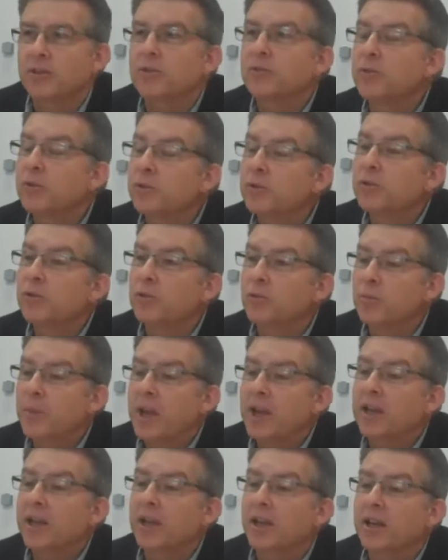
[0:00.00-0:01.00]
The future of
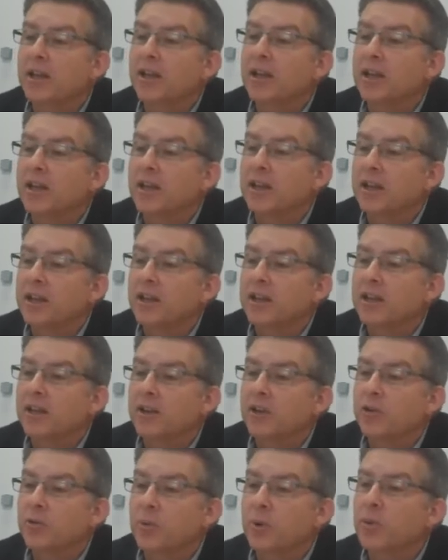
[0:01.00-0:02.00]
banking
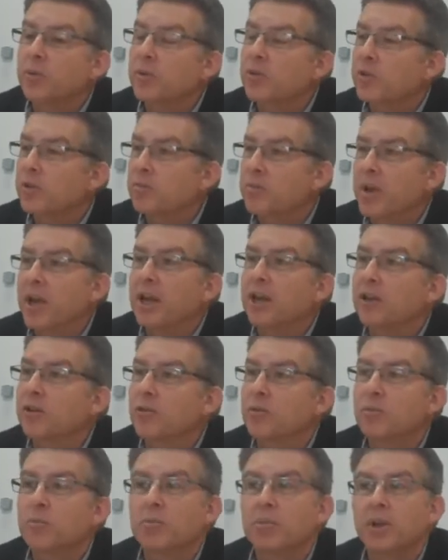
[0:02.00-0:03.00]
is where we see
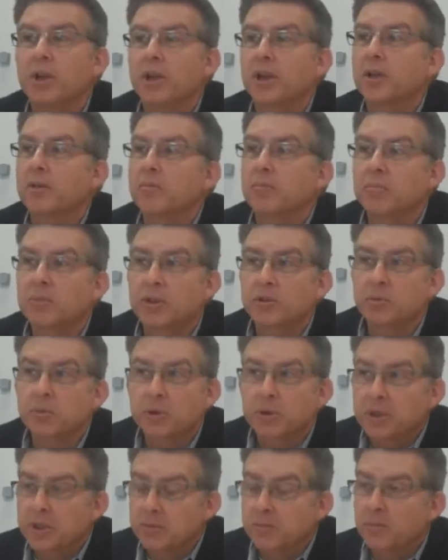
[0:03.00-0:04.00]
banks being much
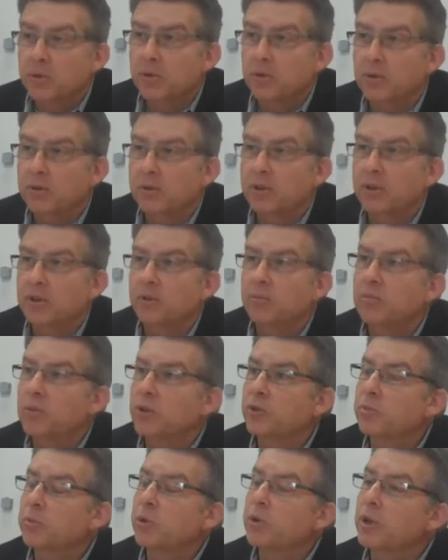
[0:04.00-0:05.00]
more nimble,
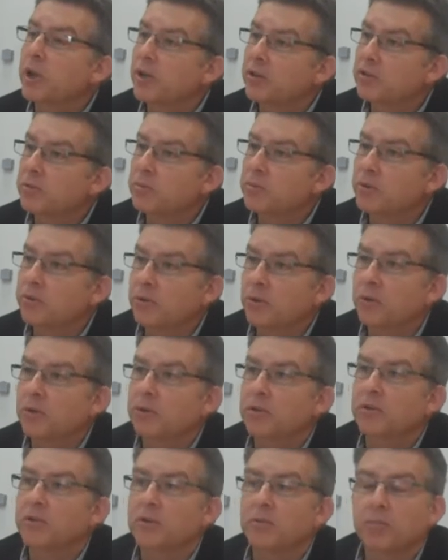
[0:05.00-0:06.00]
much more customer
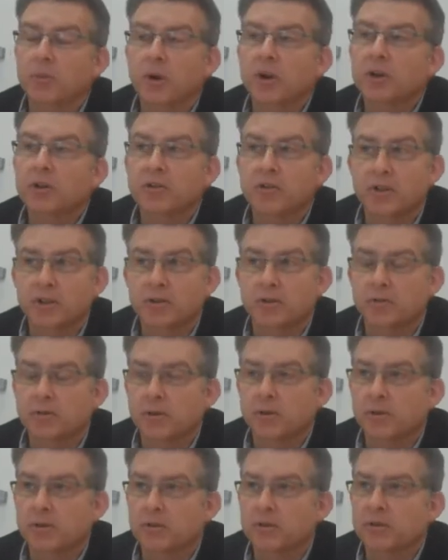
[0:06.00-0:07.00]
focused and market sector
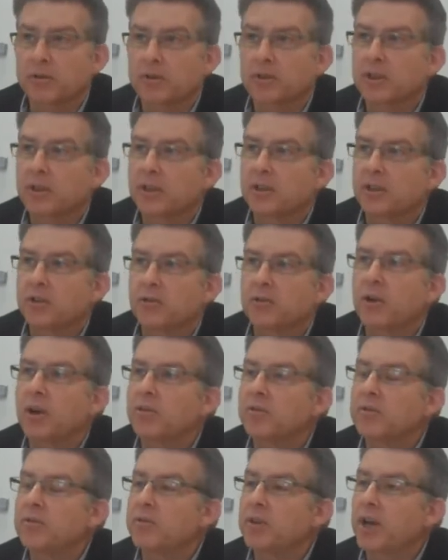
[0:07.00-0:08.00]
focused,
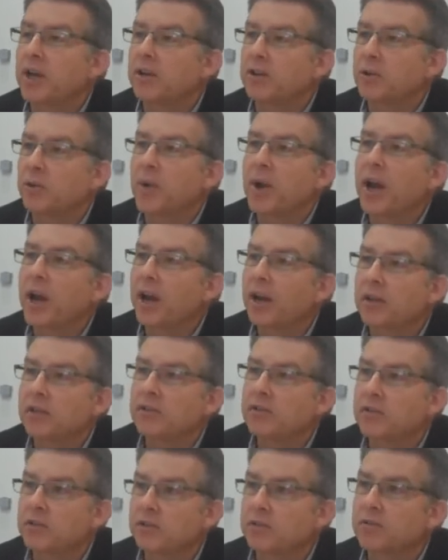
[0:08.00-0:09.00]
driving value
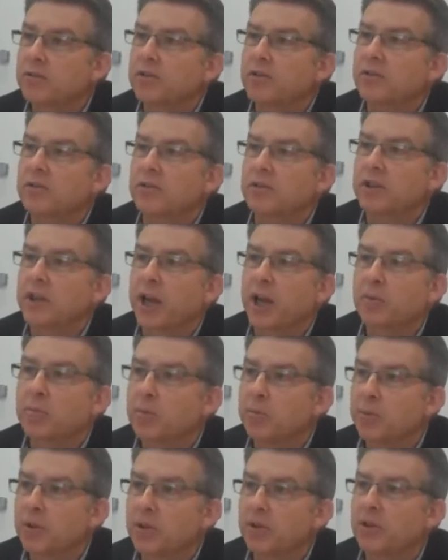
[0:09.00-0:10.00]
add services and
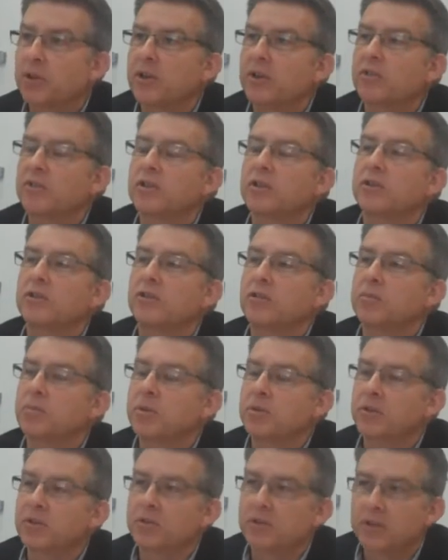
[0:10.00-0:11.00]
capabilities into
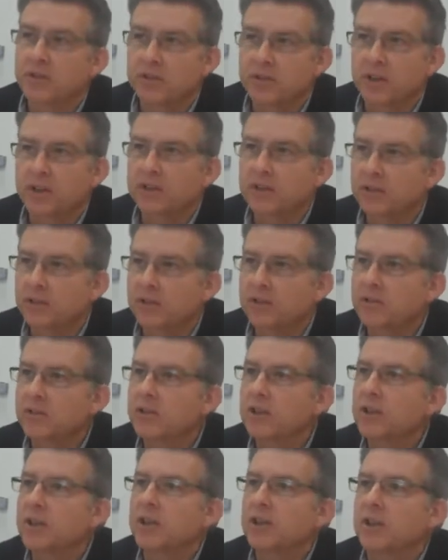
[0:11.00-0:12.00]
specific
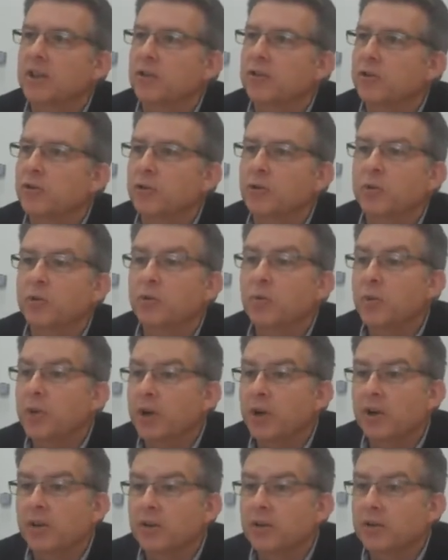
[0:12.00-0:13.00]
sectors to
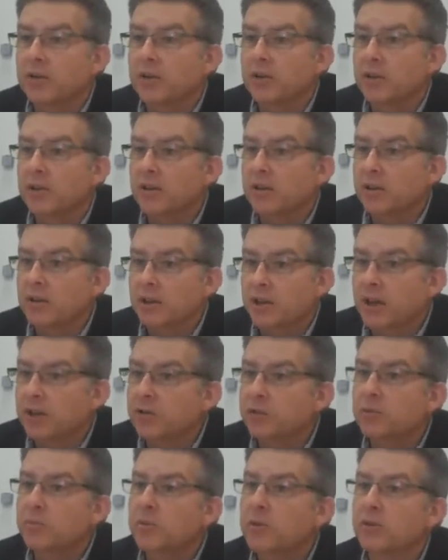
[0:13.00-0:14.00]
where the
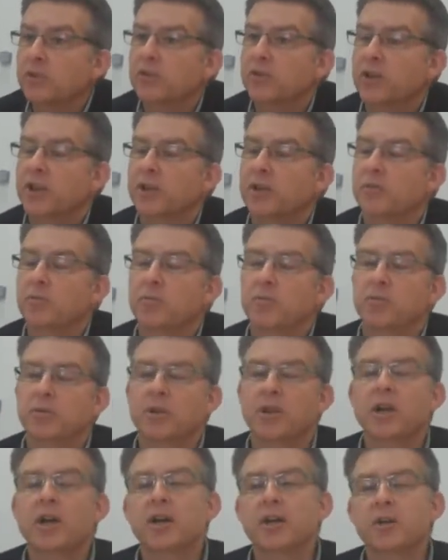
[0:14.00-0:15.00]
customers can
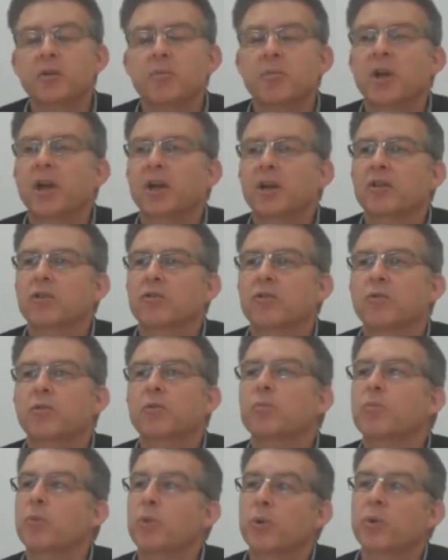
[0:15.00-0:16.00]
rely on banks
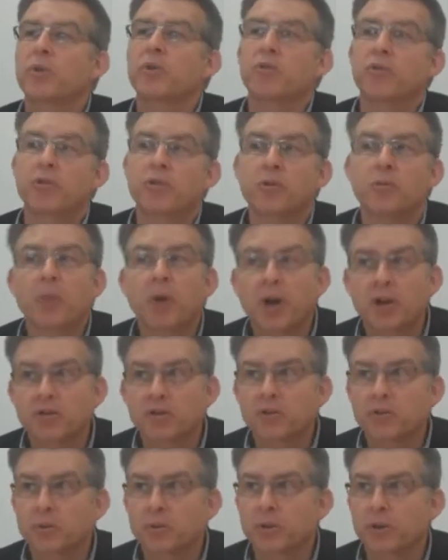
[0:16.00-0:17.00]
for more than just
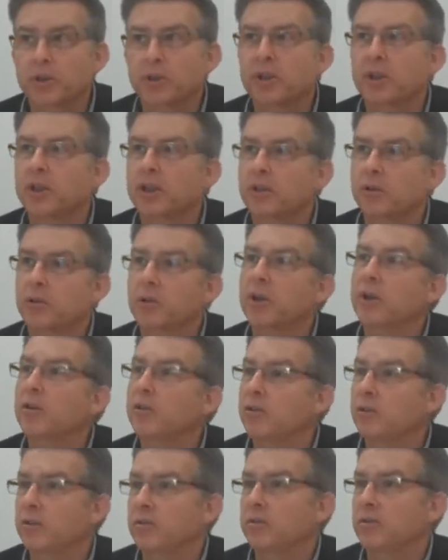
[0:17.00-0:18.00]
depository and
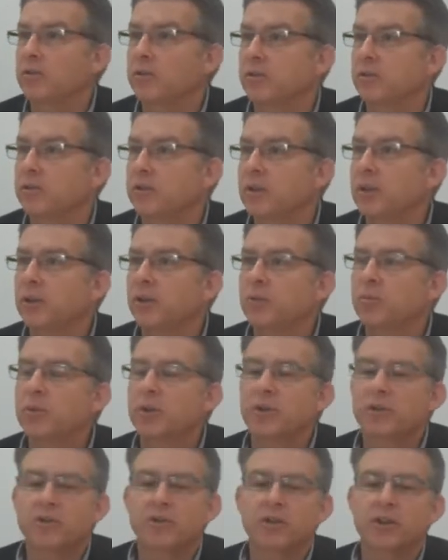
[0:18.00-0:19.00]
credit services,
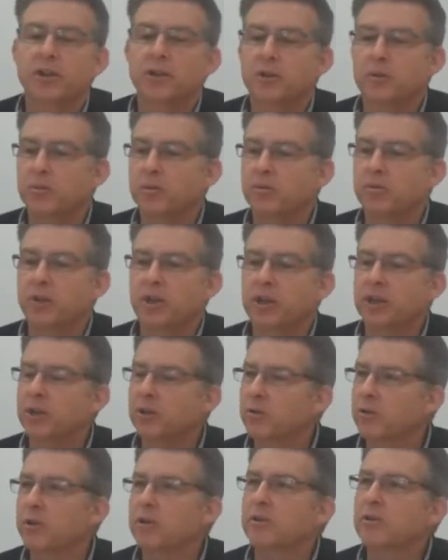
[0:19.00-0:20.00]
but instead they're providing
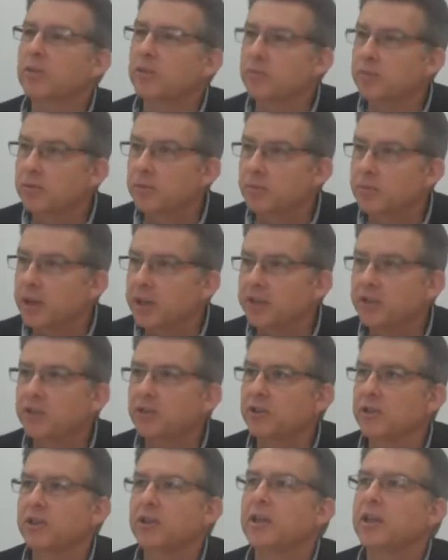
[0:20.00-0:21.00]
critical
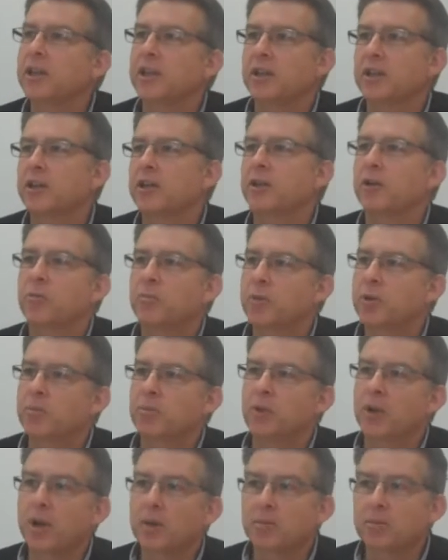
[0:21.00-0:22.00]
information that help
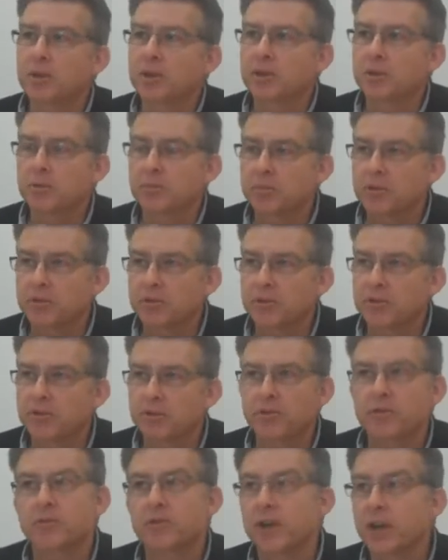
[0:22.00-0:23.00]
people operate their
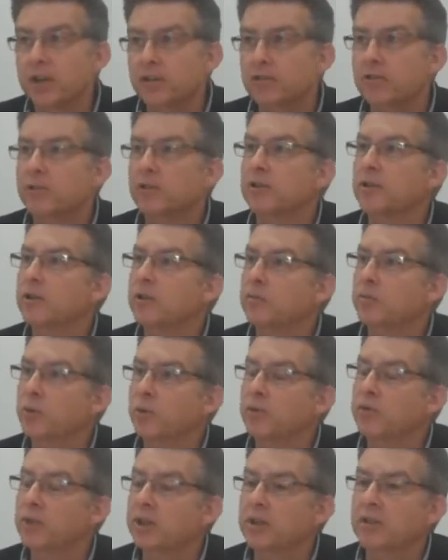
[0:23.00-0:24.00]
businesses faster and
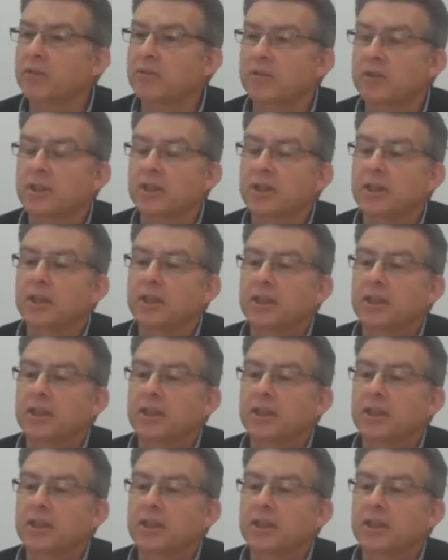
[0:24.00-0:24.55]
more effectively.